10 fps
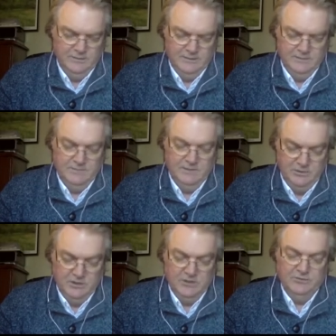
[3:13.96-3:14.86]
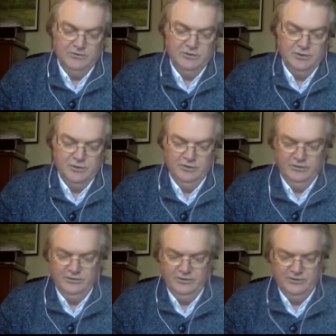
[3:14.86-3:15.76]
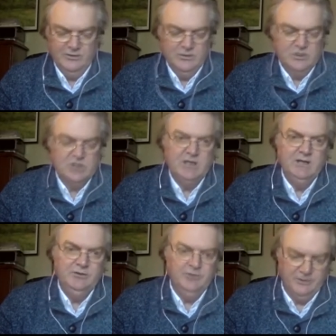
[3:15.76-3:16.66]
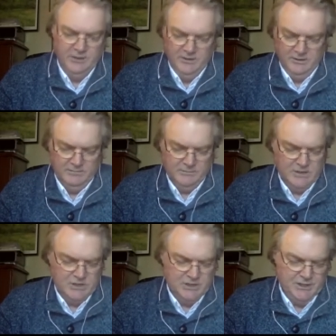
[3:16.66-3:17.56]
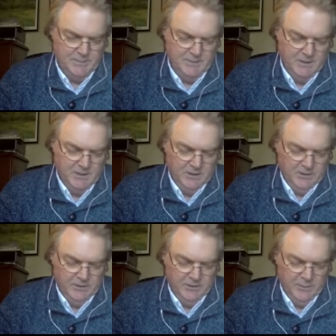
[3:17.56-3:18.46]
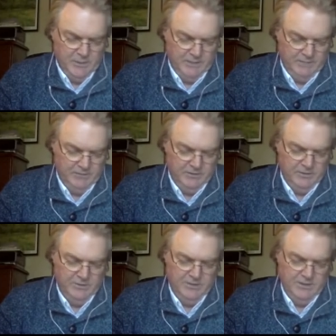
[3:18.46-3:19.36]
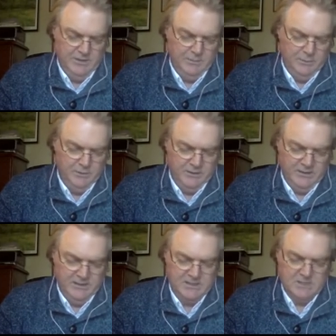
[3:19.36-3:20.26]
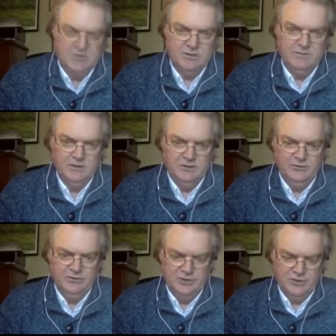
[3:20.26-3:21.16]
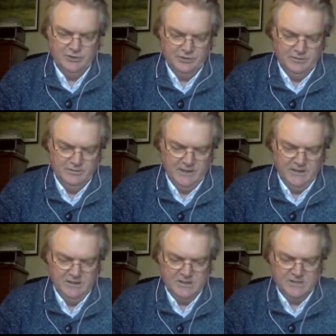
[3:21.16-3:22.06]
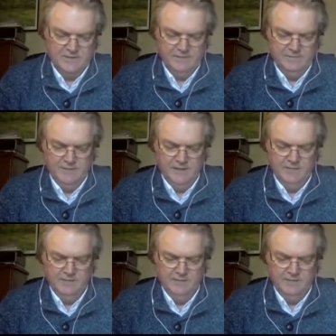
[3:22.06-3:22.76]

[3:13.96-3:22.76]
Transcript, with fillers: uh, when new constitutions distinguished changes of regime, although we have to note the important exception of the Constitution of 1875.